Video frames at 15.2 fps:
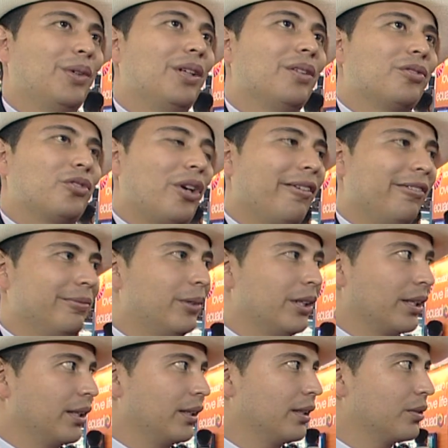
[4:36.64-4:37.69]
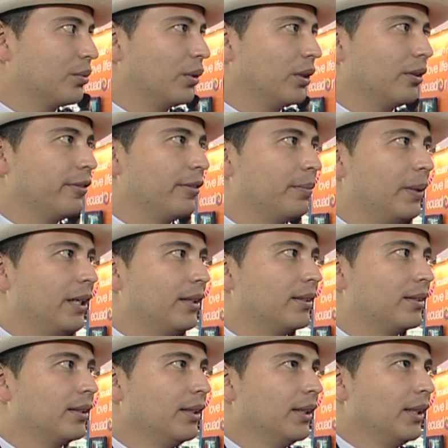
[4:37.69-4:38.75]
Well, Travel Market is one of the
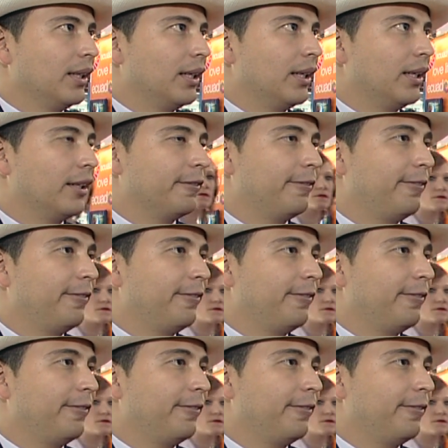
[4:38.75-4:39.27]
best uh,